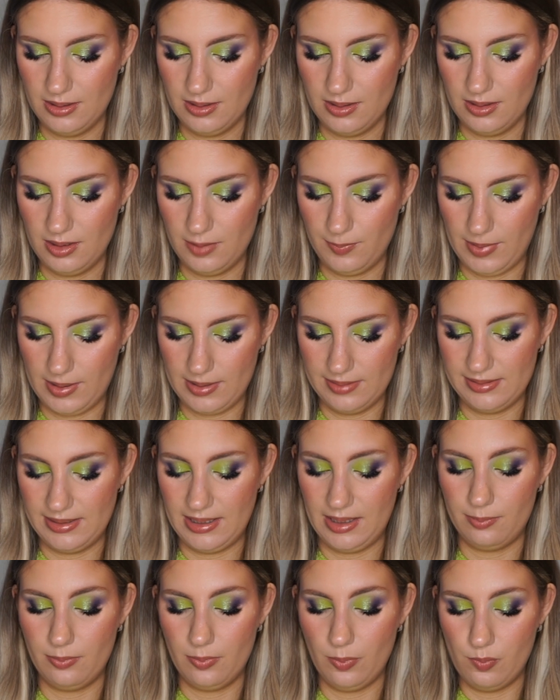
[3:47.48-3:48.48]
the palette that
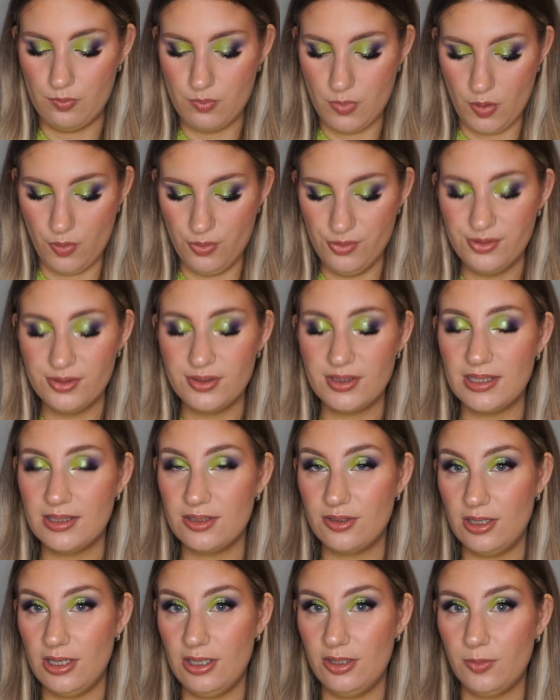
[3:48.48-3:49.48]
I'm most
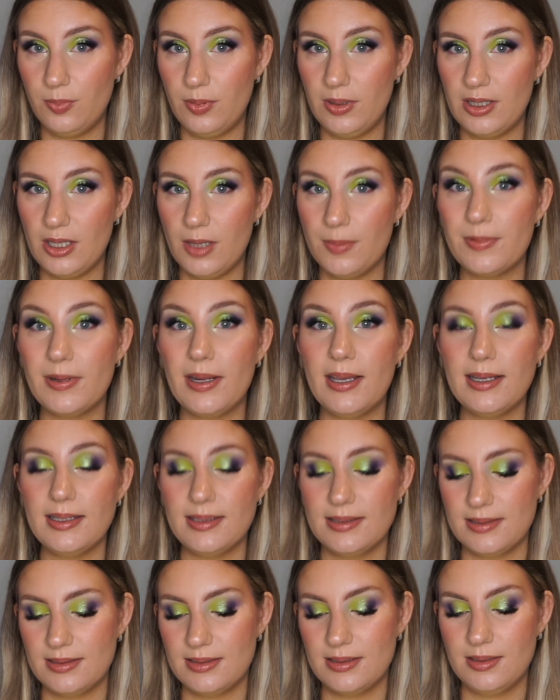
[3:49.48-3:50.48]
intrigued to pick up
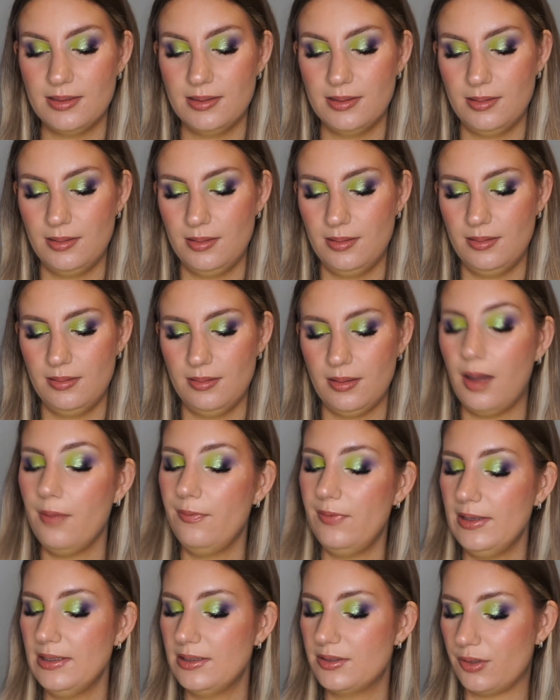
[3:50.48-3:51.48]
next. I
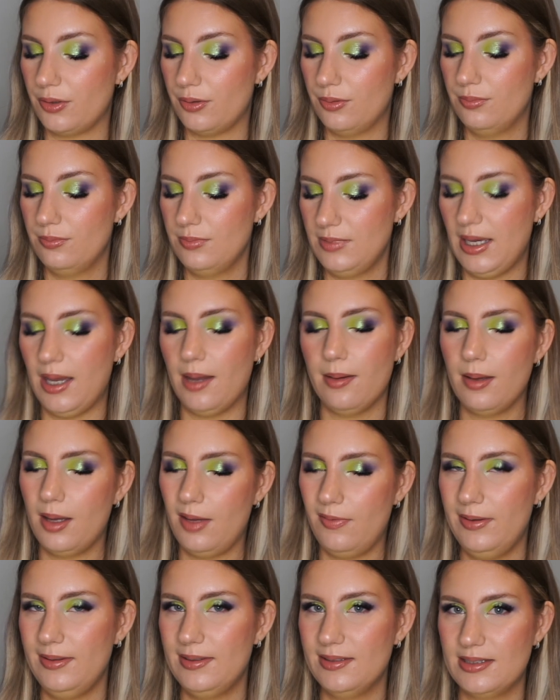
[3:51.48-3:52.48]
think so, yeah. I
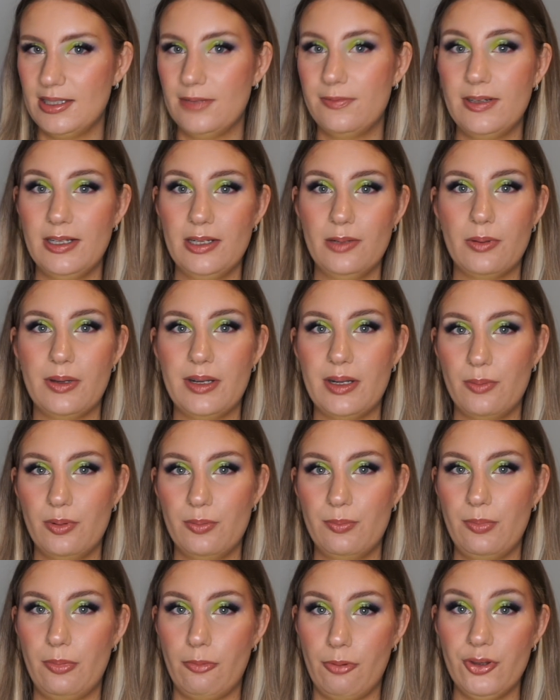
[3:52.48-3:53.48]
think that's definitely the one I would
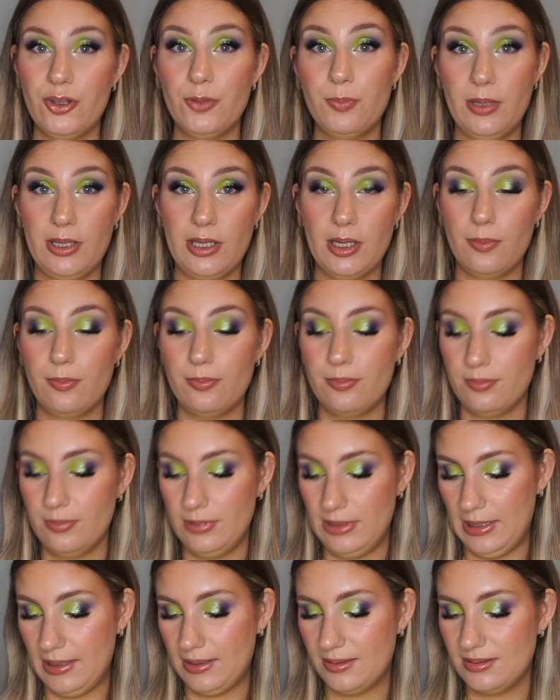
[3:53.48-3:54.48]
want to pick up
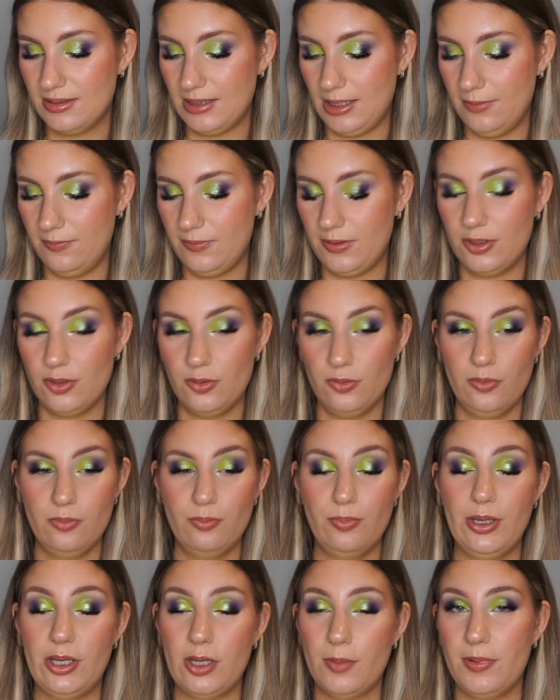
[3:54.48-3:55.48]
next if I do
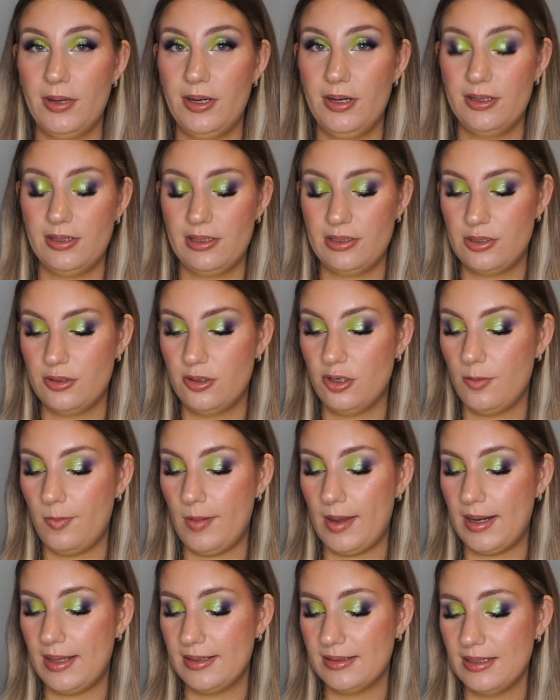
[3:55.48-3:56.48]
pick up another Natasha Denona
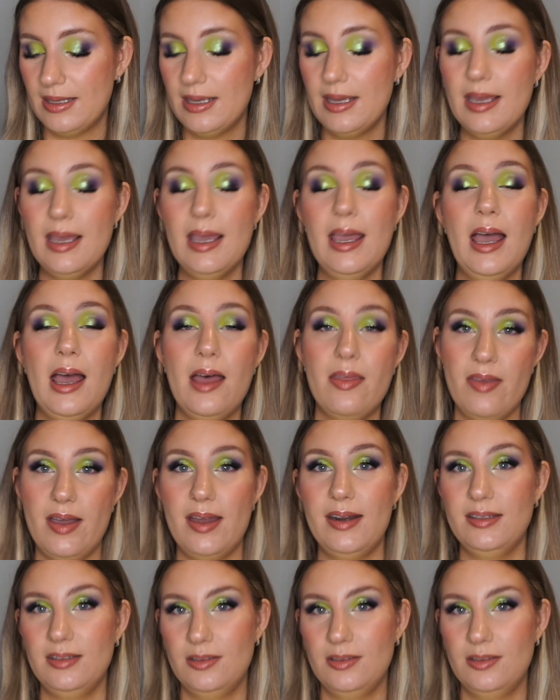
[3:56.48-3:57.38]
palette, and that is the